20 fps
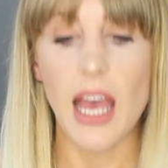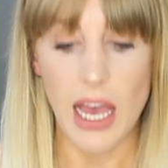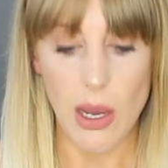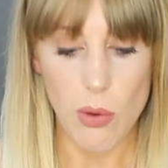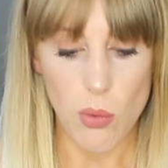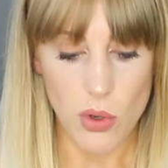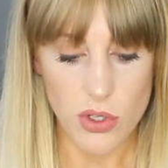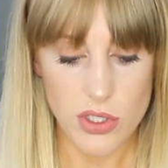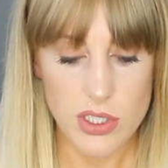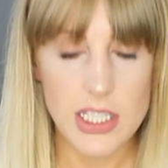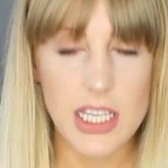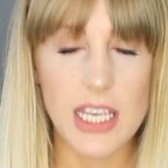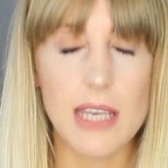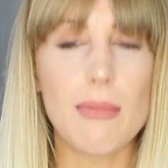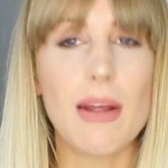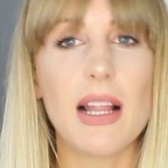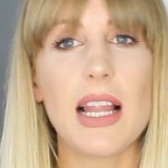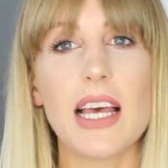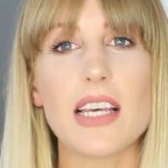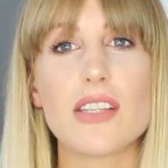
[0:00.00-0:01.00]
I want to
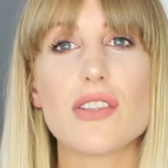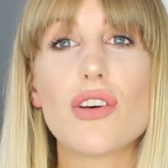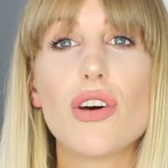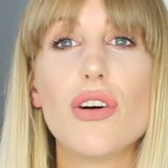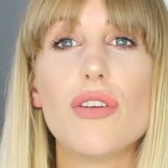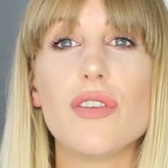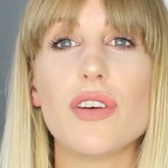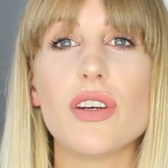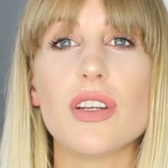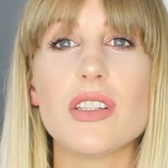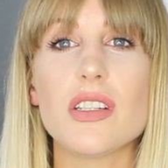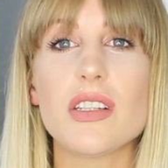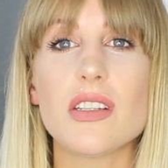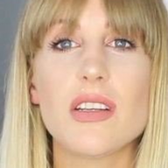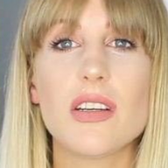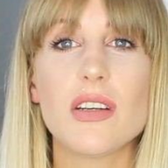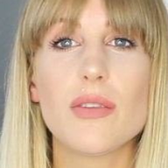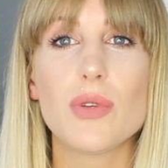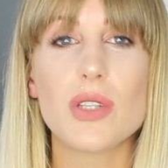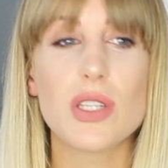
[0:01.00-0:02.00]
keep my legs covered
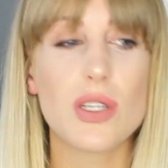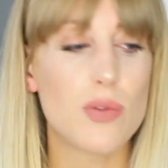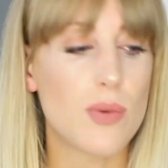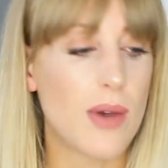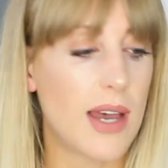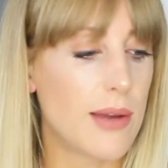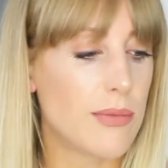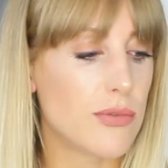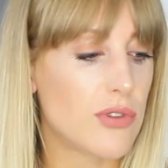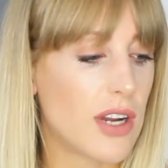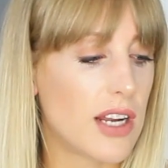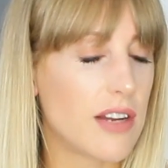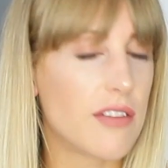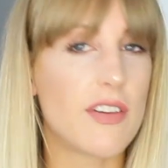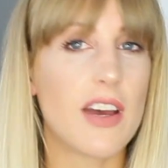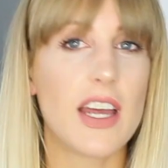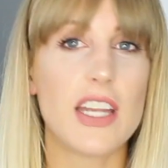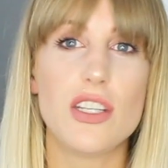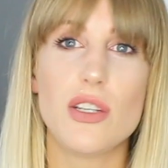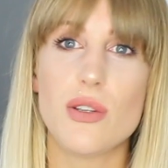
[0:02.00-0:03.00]
which is why I'm trying to
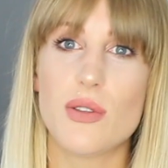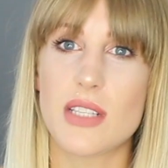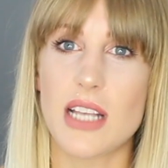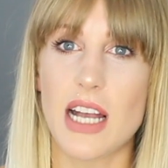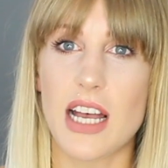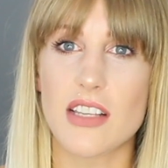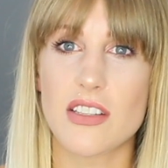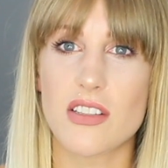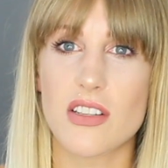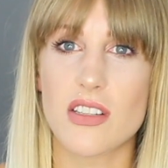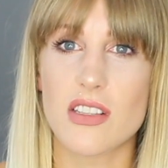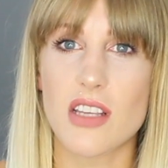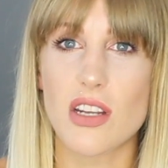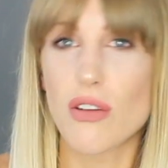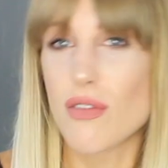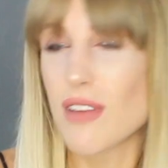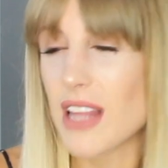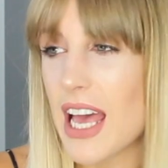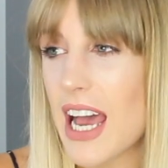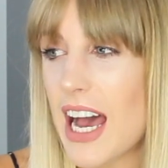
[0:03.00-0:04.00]
find new styles because I
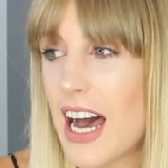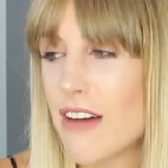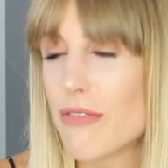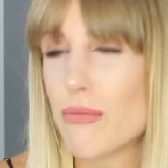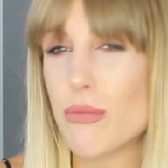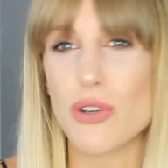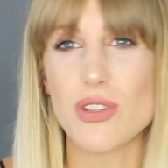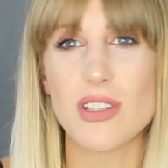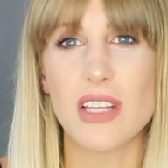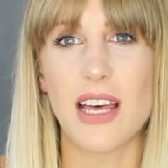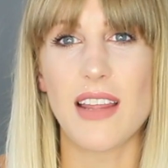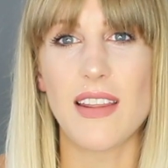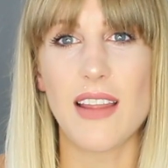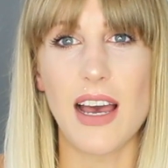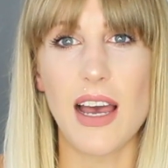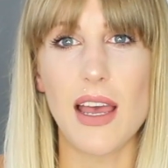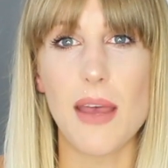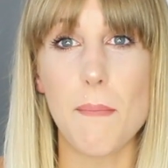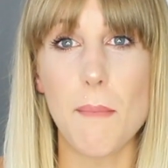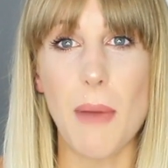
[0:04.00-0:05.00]
don't really have much like
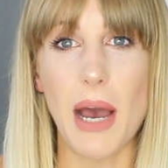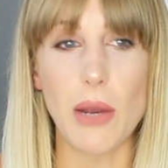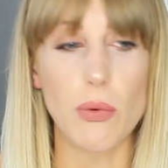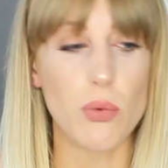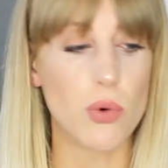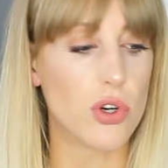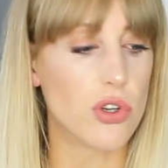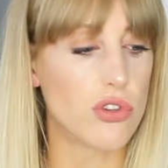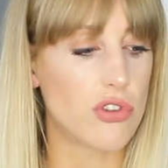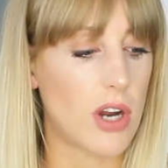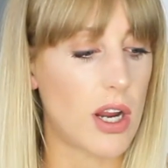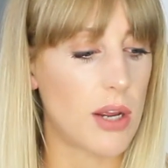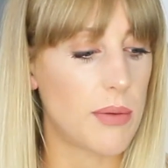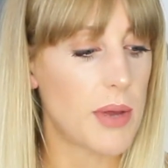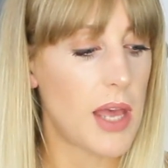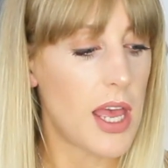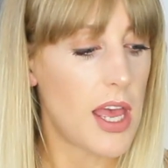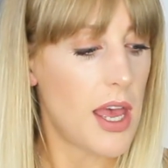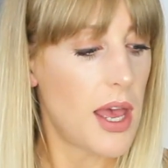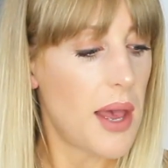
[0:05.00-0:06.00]
that in my wardrobe.
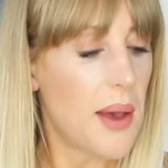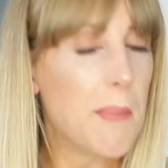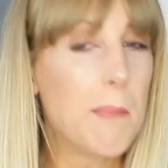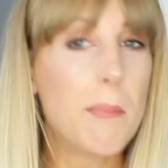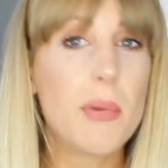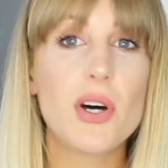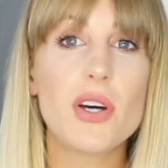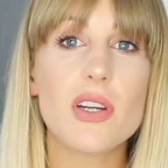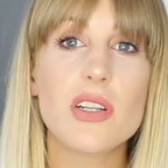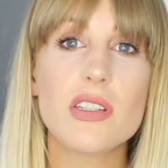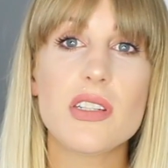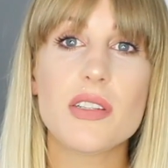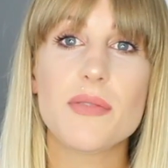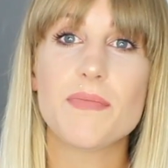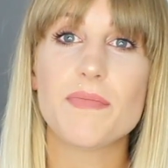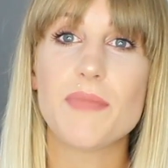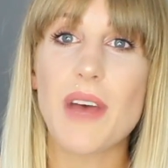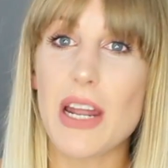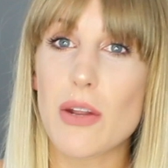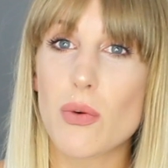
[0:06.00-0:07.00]
But
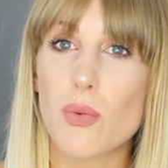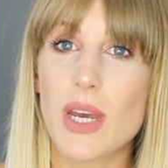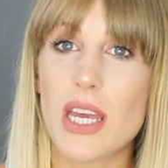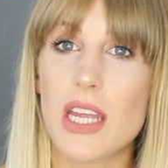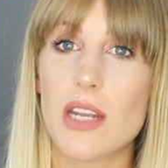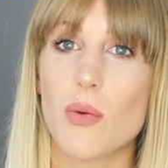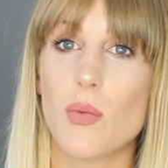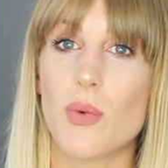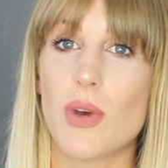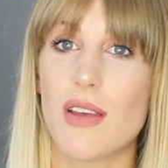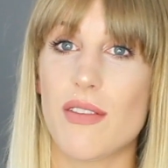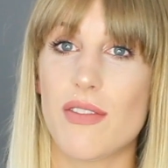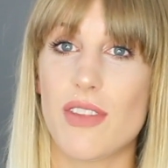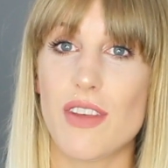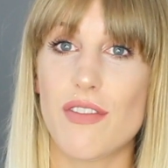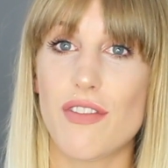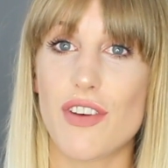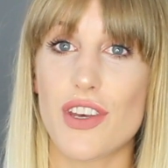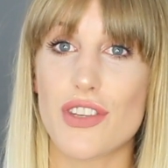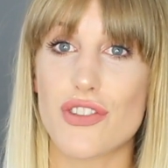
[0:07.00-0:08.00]
I had a win with
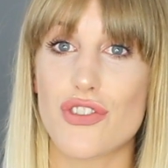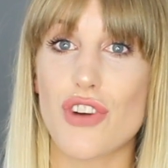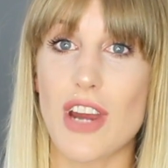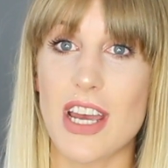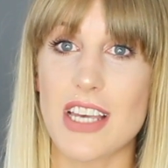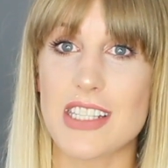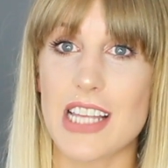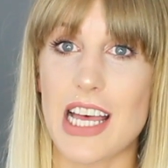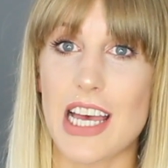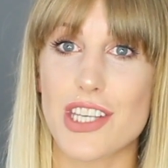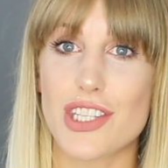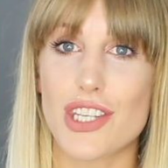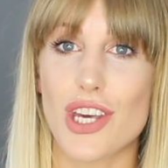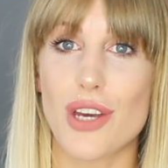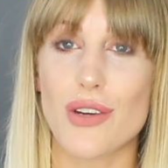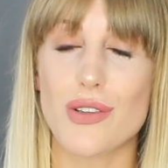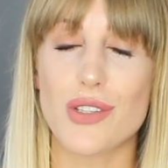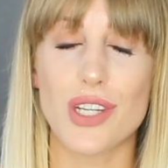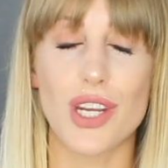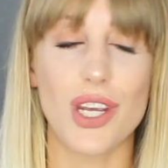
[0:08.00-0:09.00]
the first dress that I
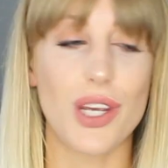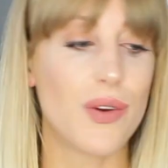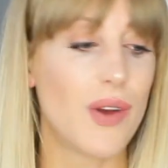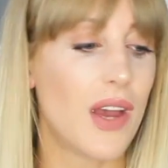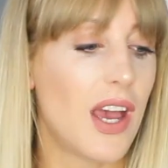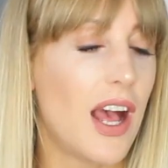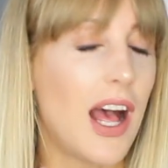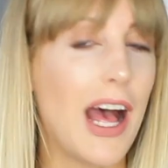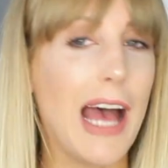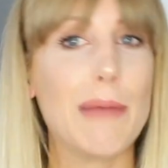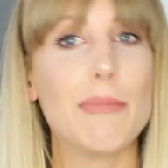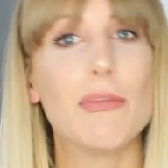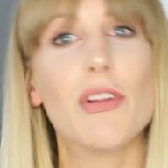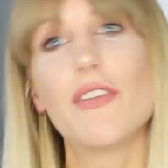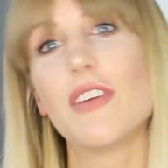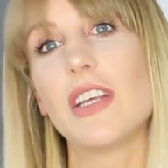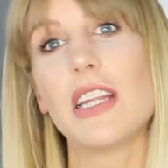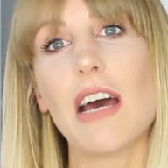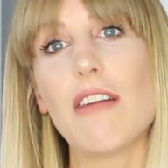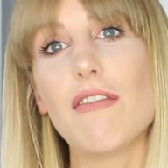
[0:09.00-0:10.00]
showed you. I'm
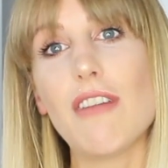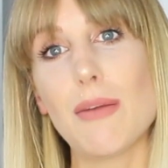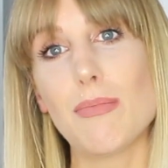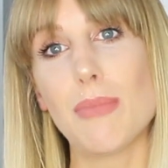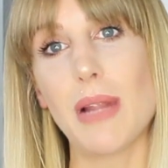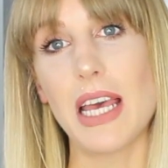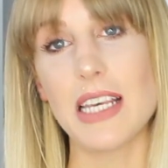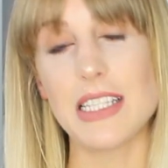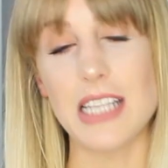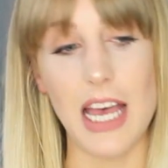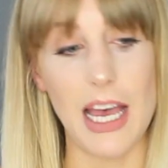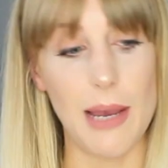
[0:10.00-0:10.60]
loving that red blazer.